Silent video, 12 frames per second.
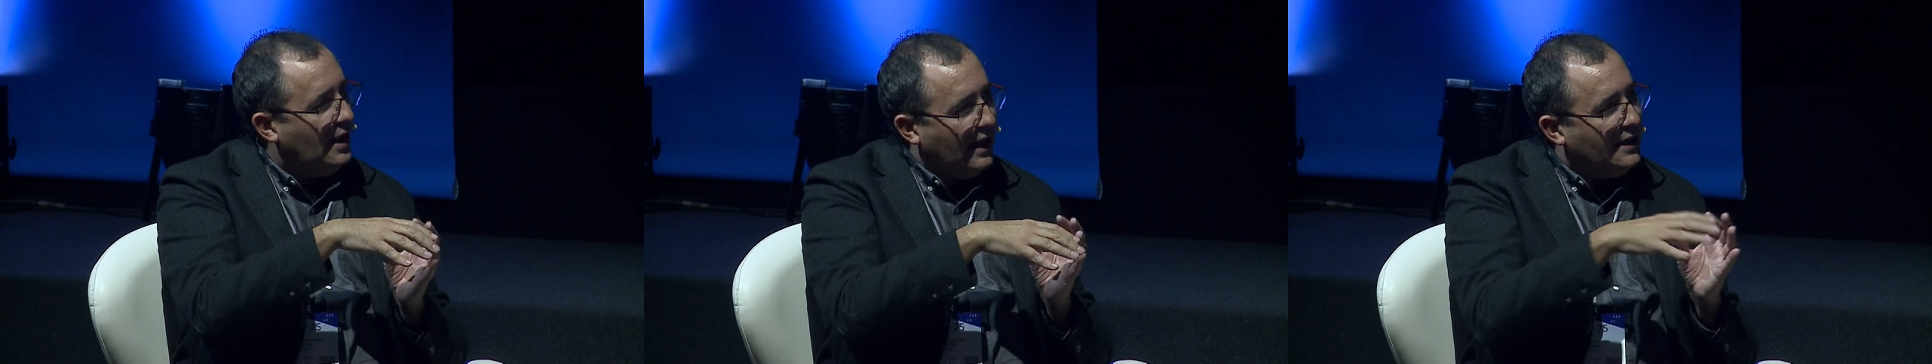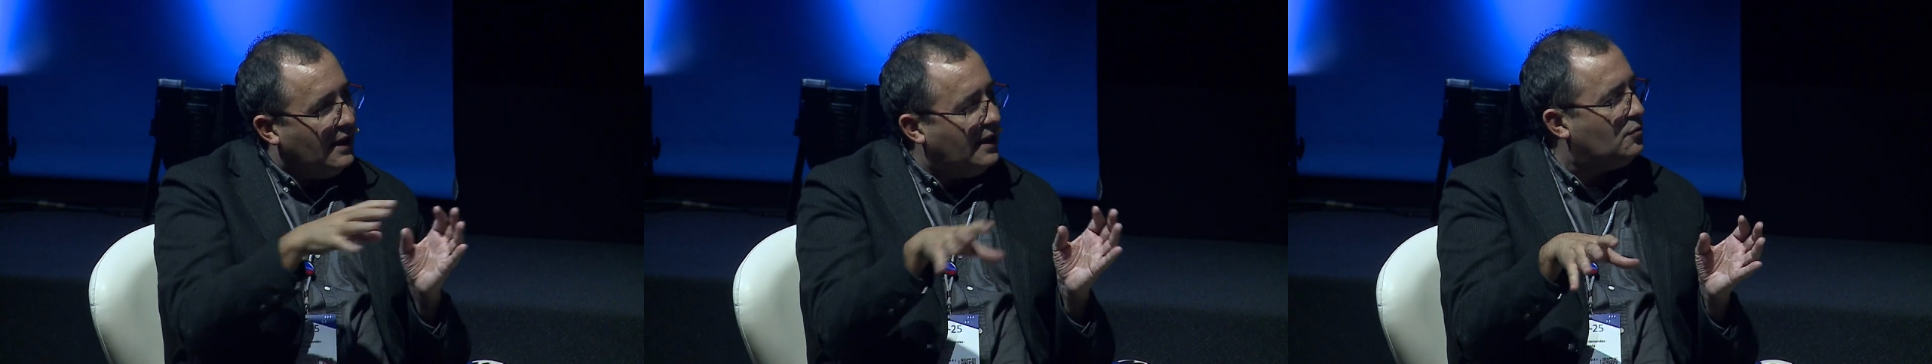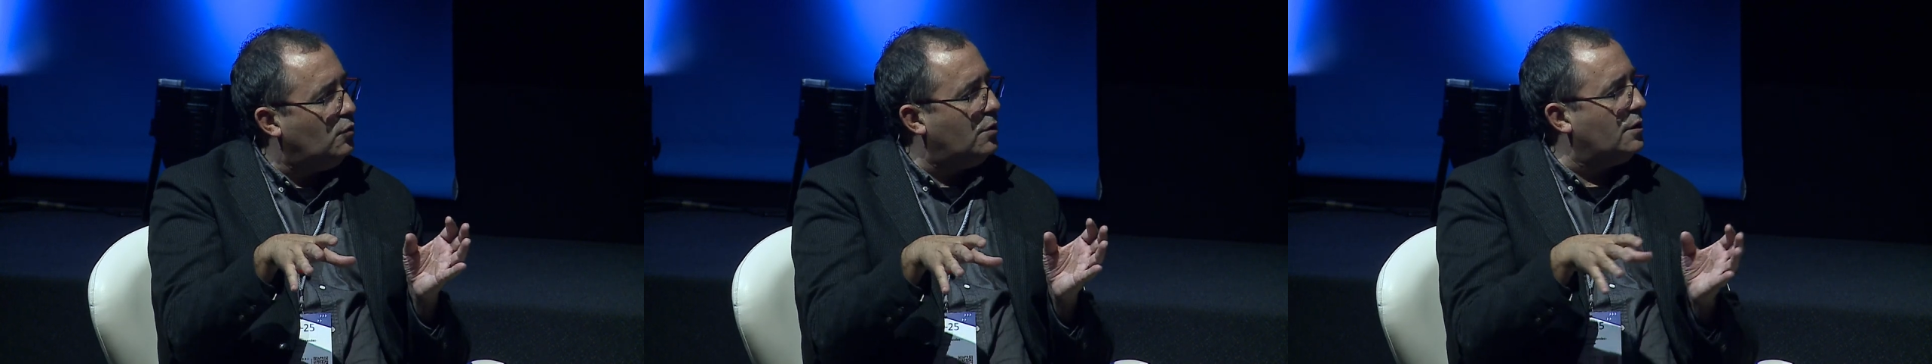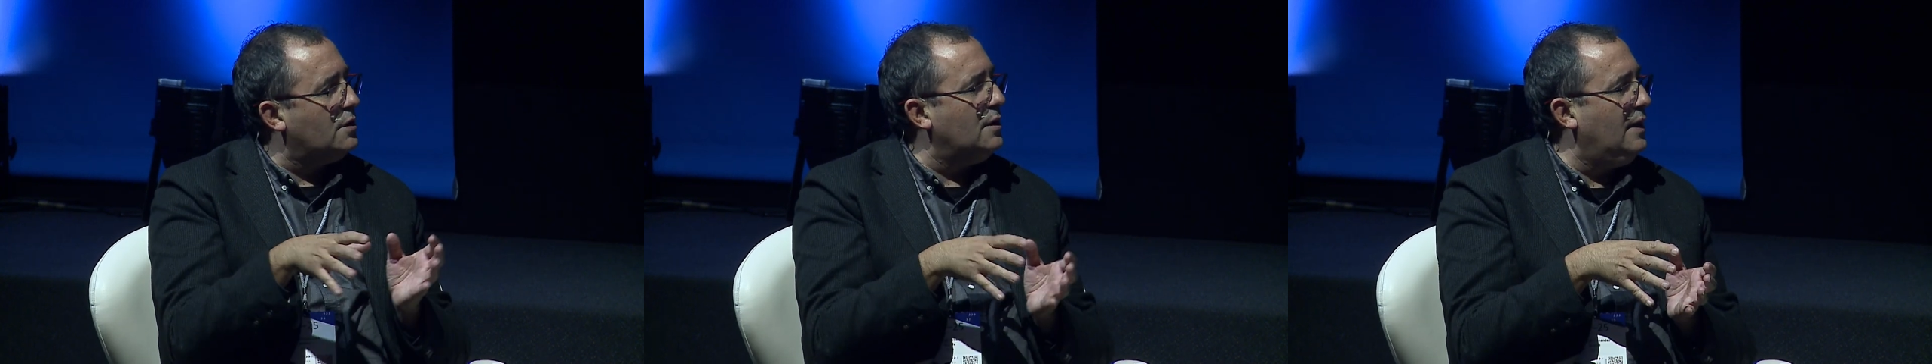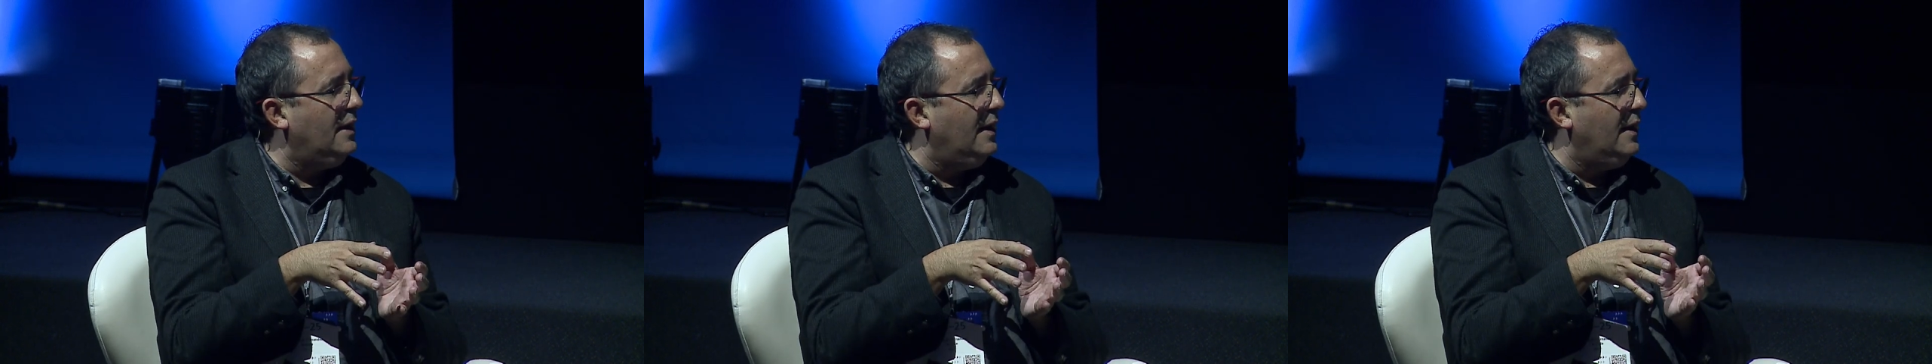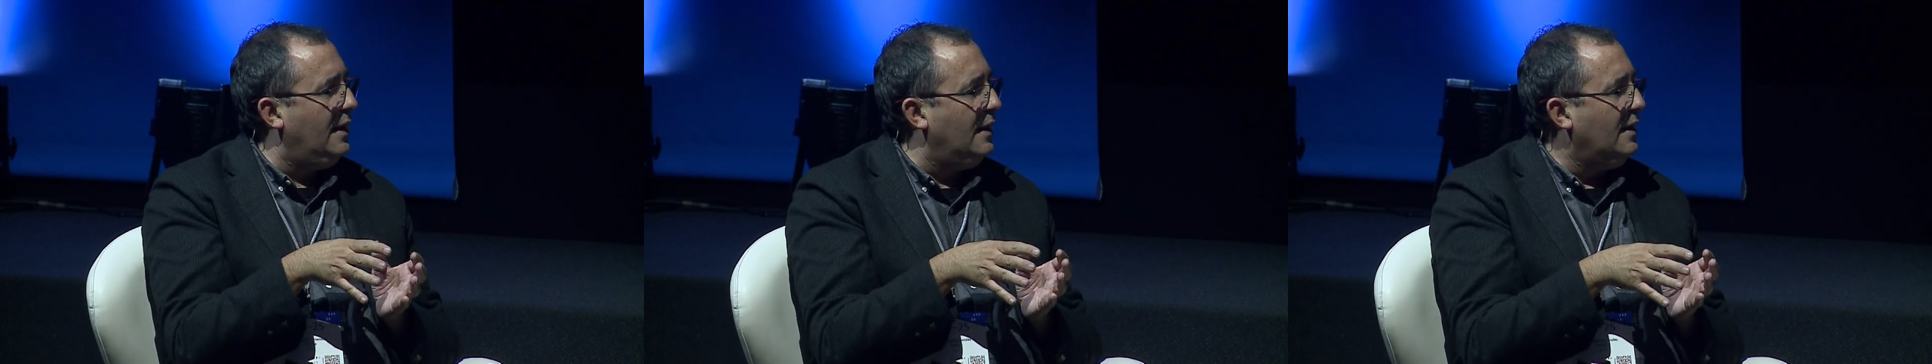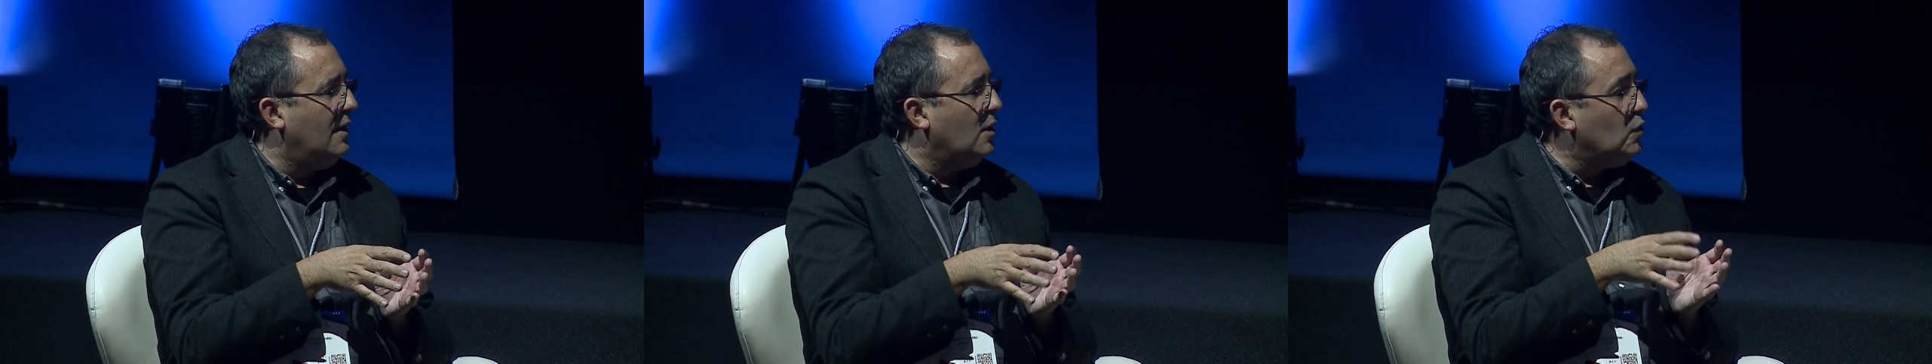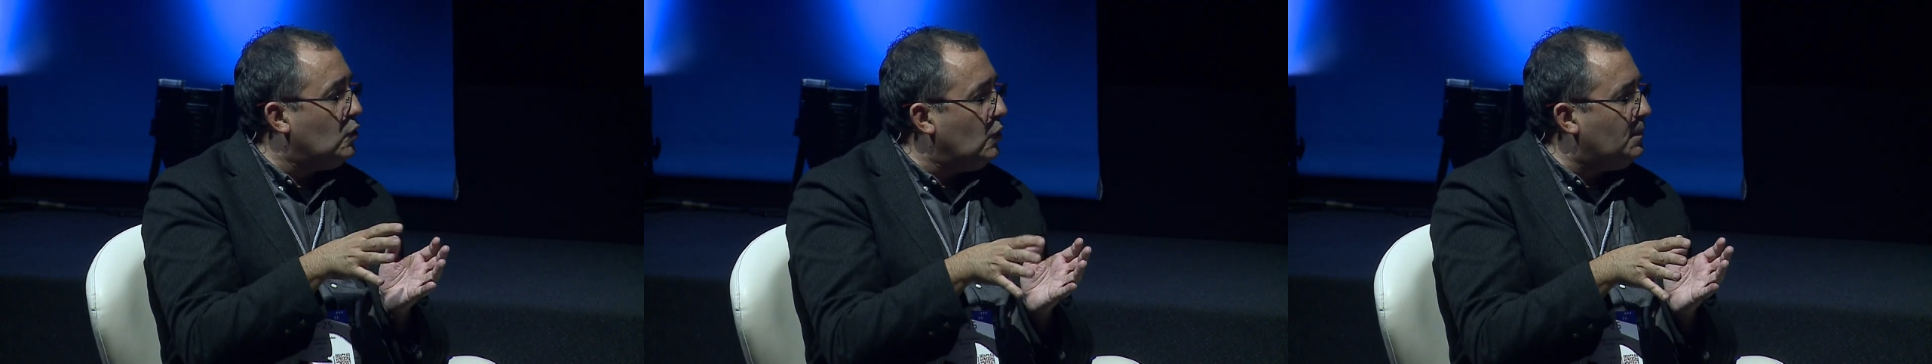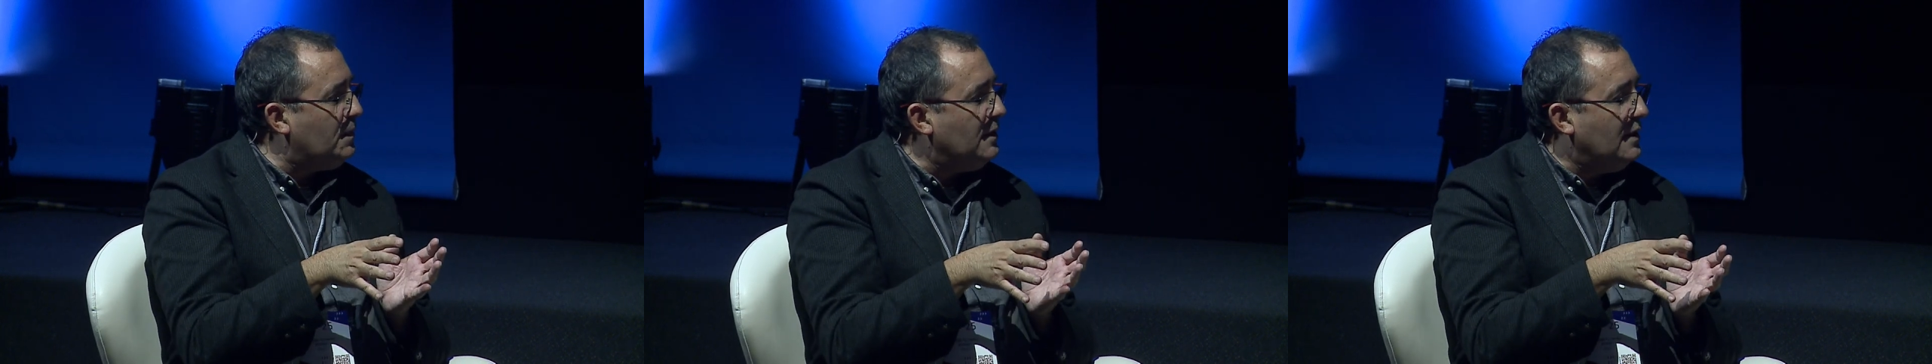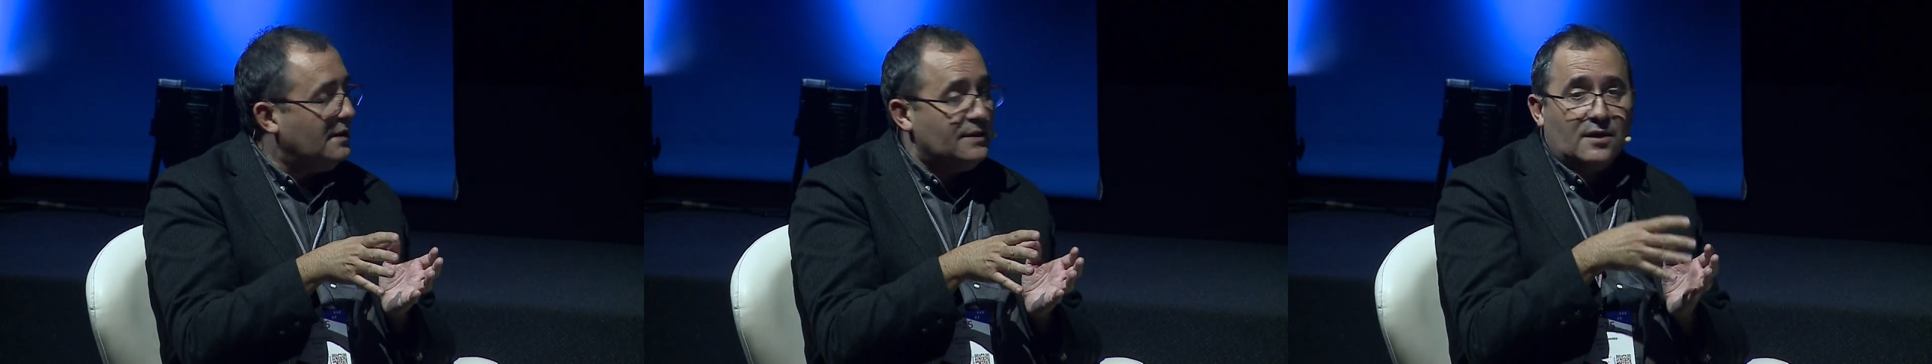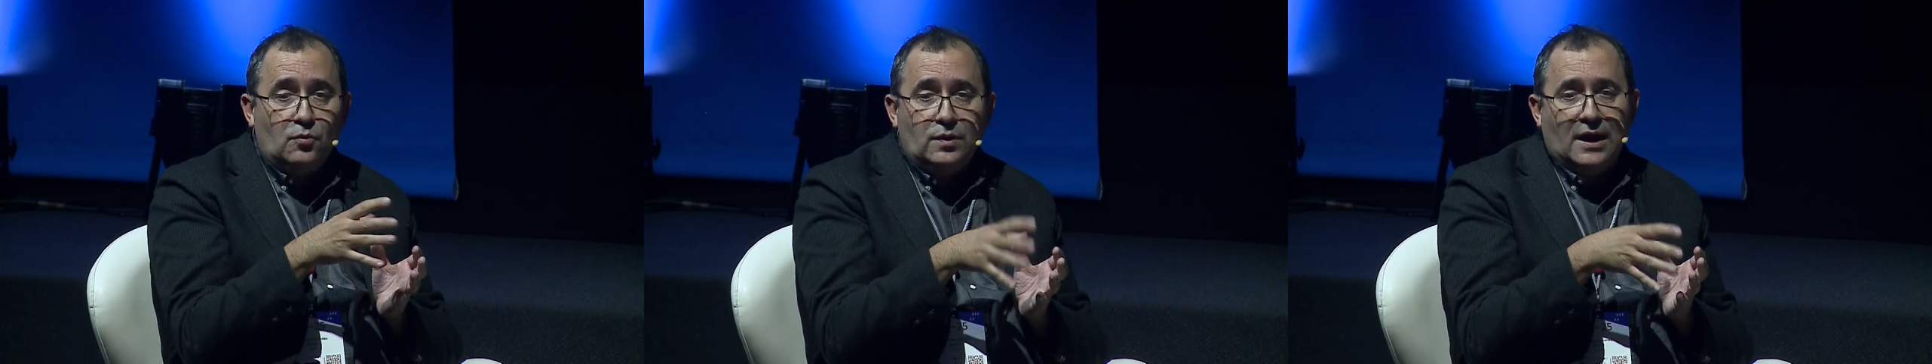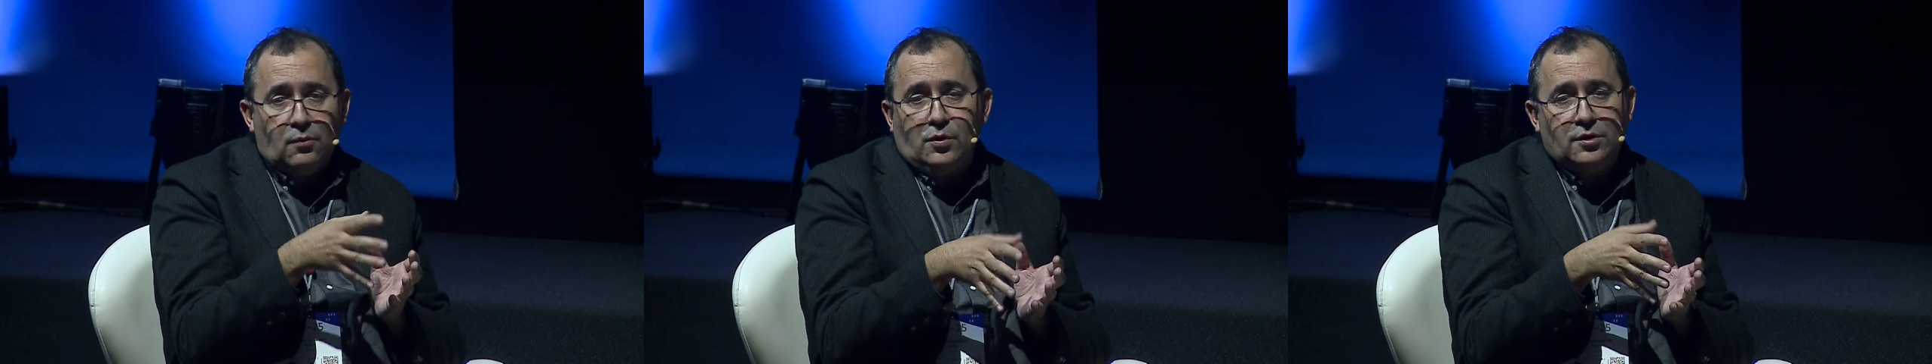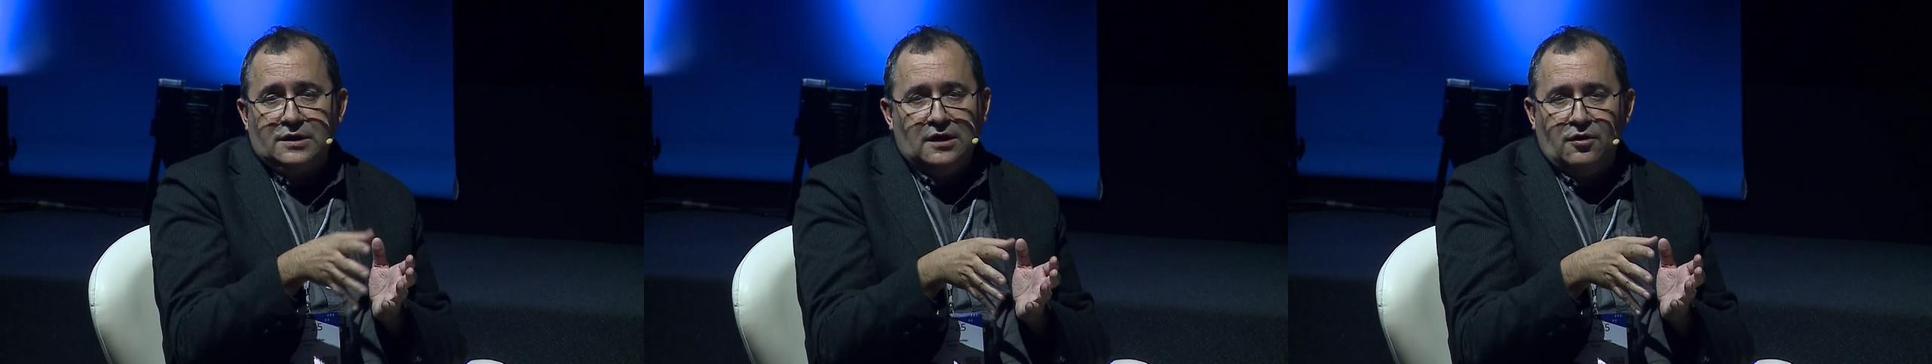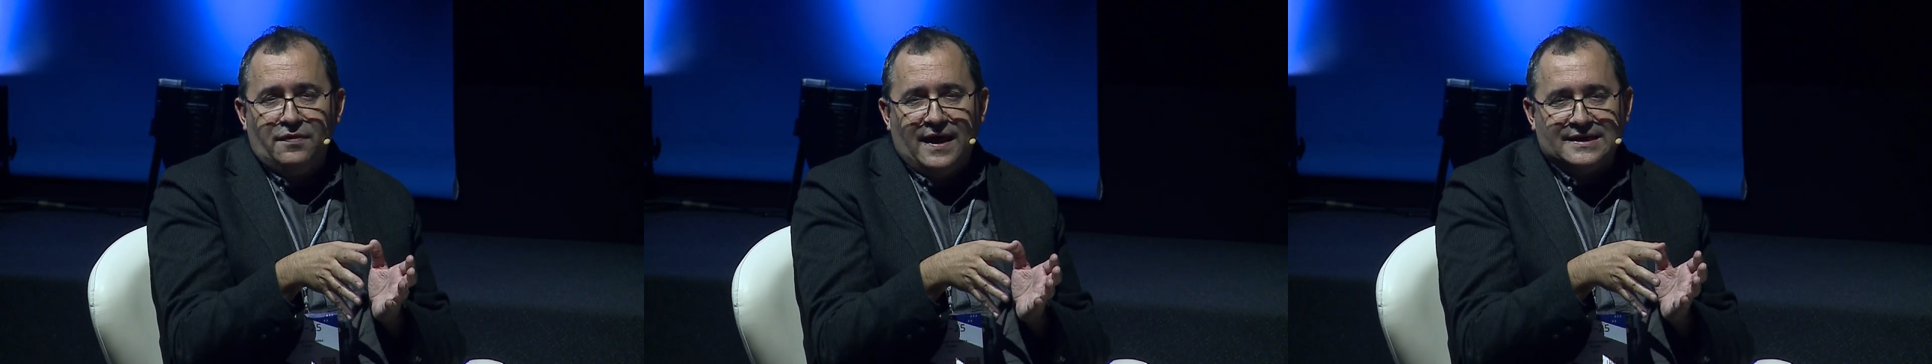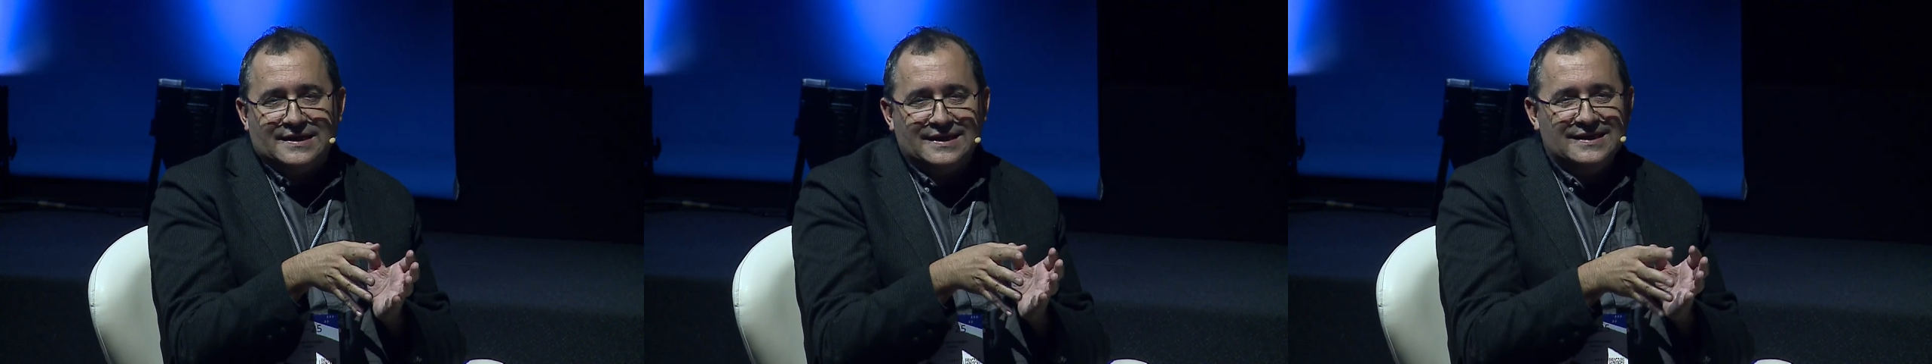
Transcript: and network group that we are working on that,